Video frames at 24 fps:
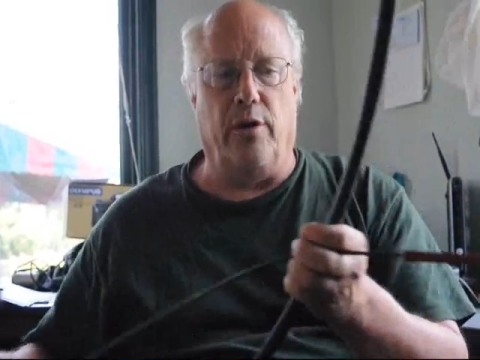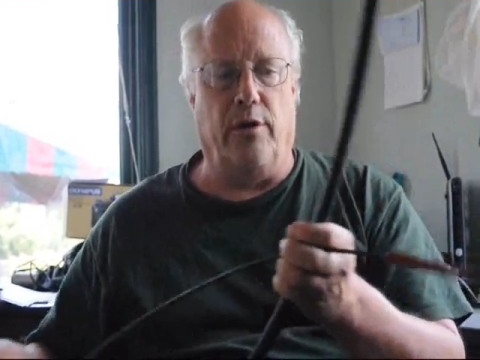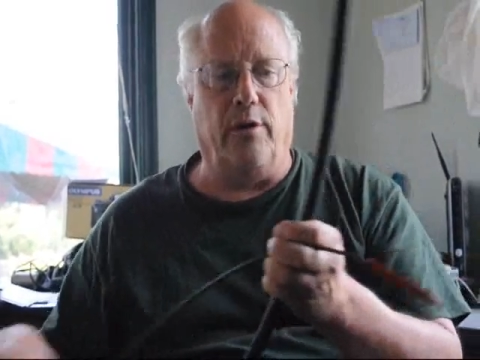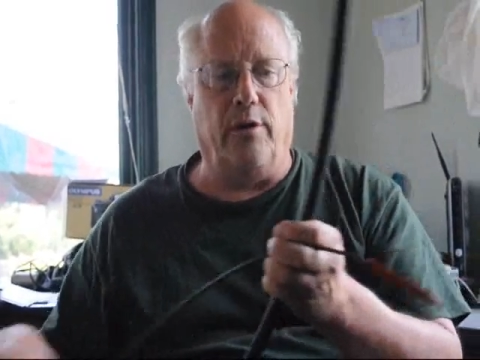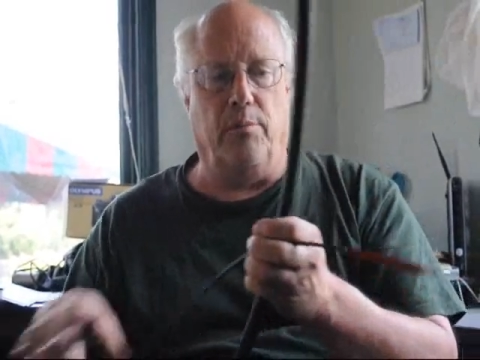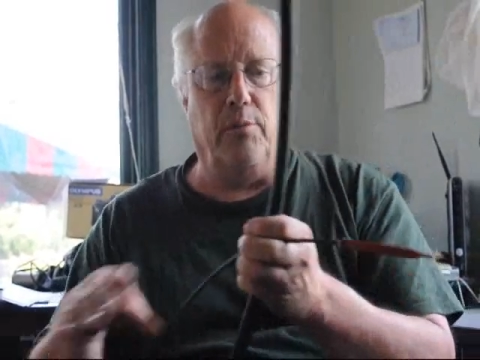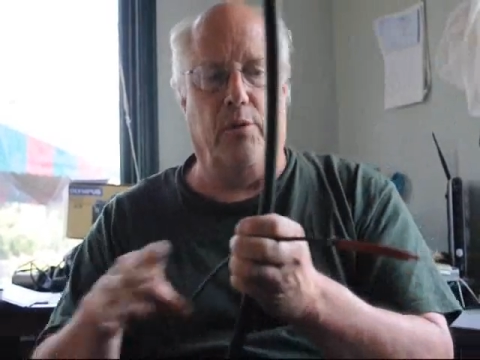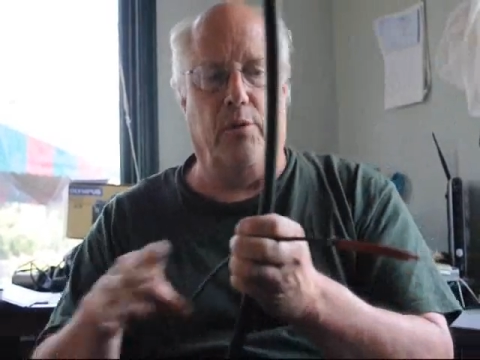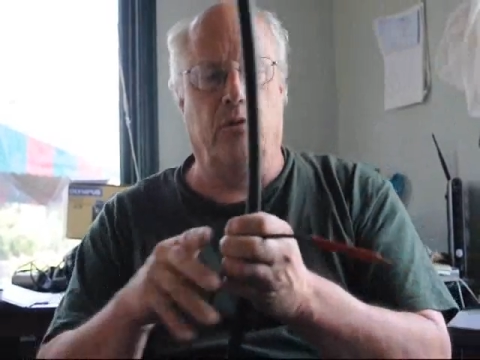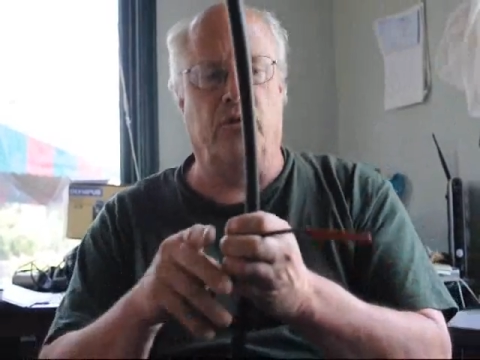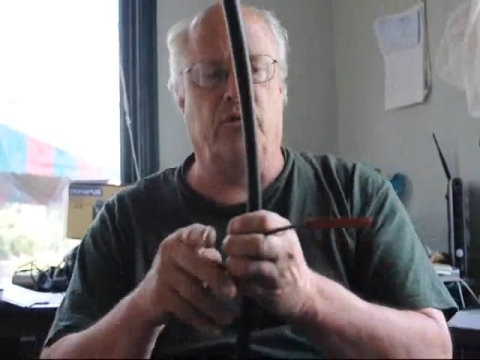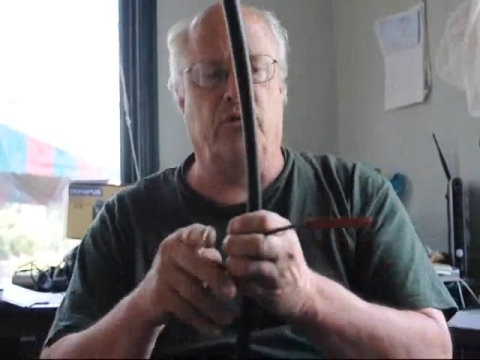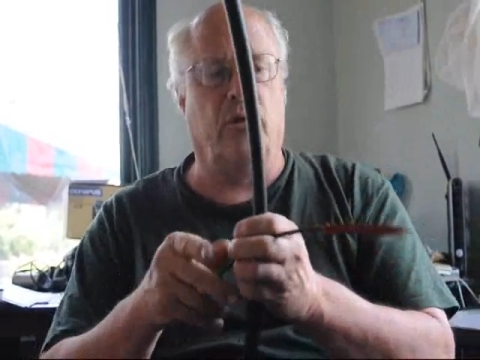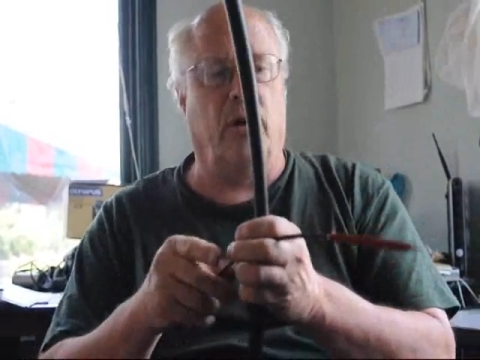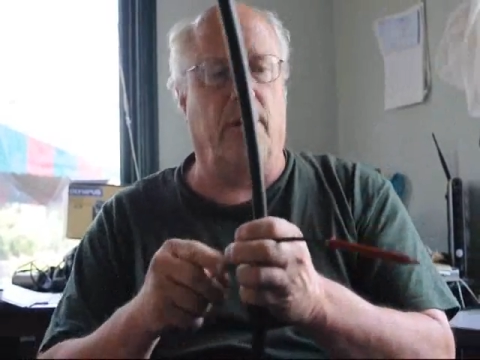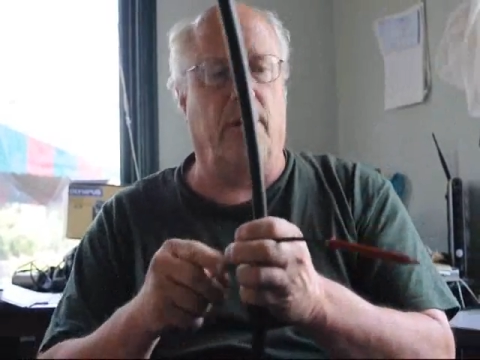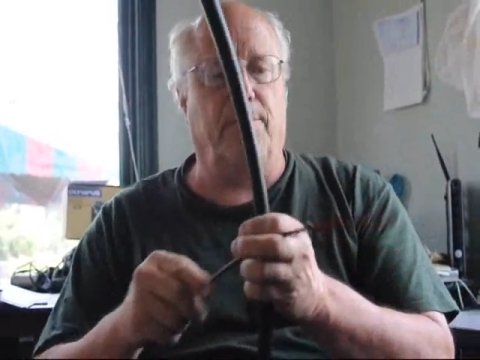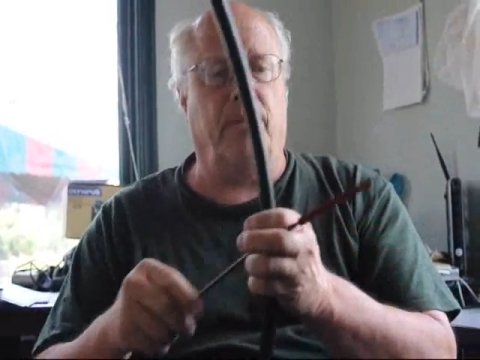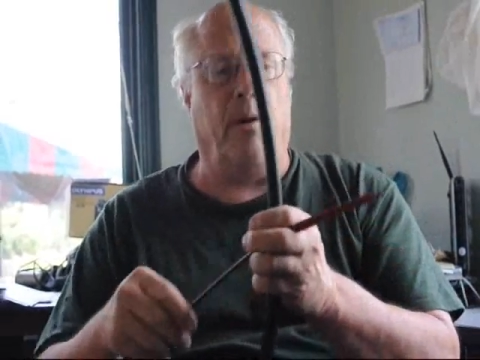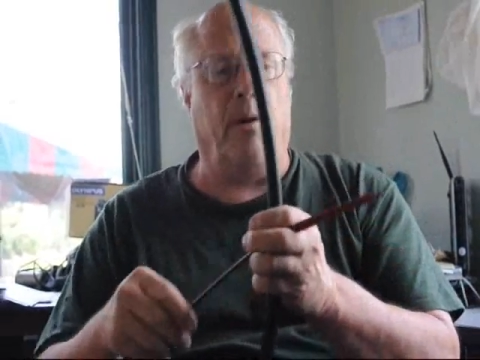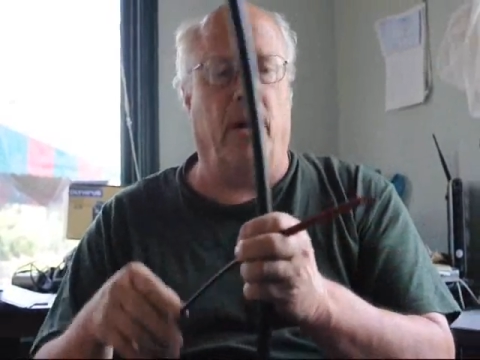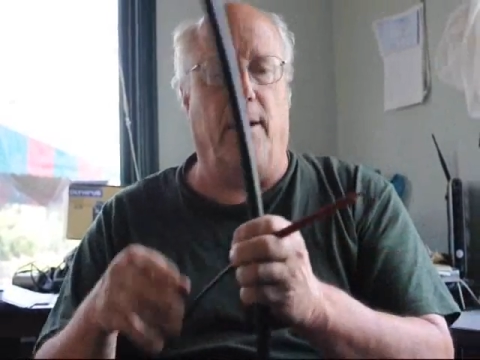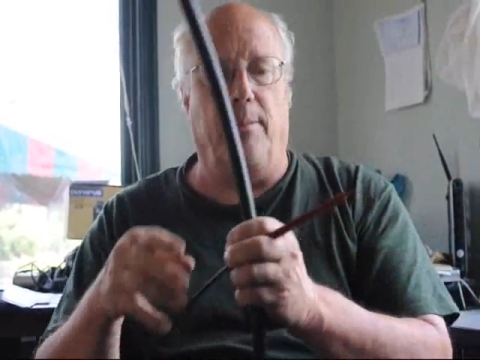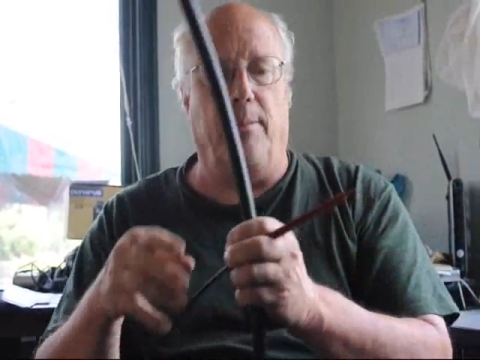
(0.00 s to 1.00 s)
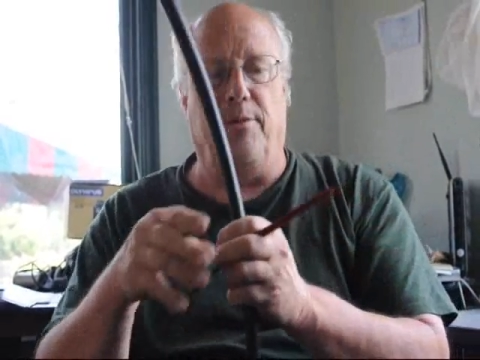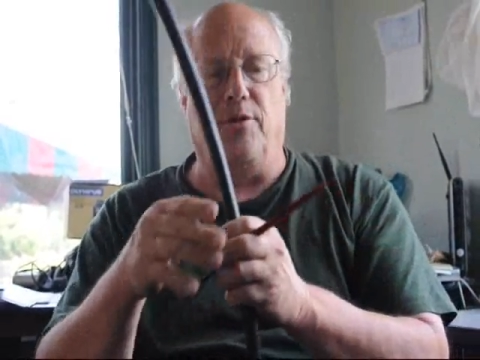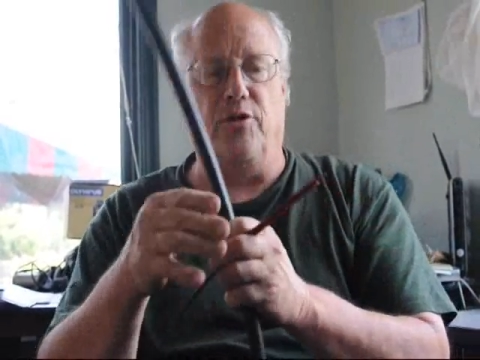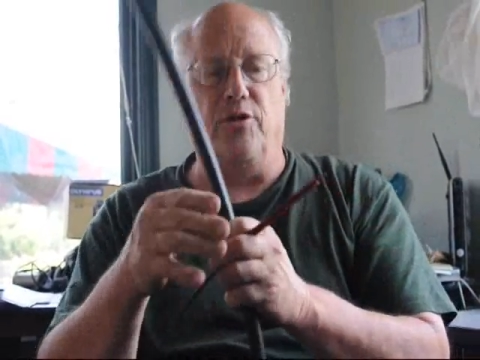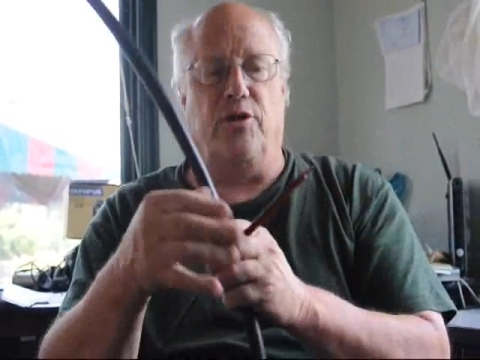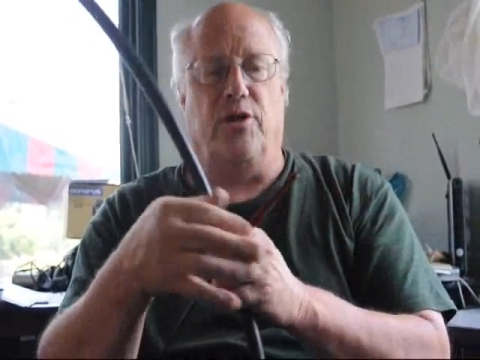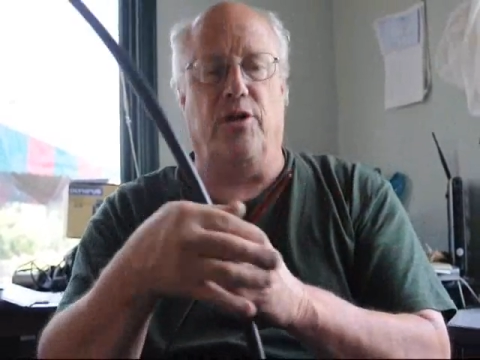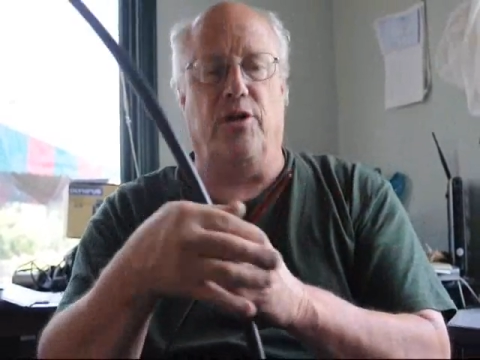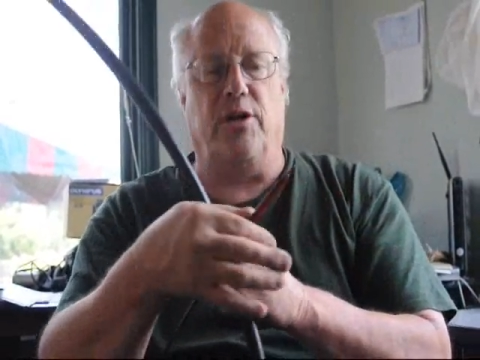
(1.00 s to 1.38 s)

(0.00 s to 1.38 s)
in the blue stripe pipe is you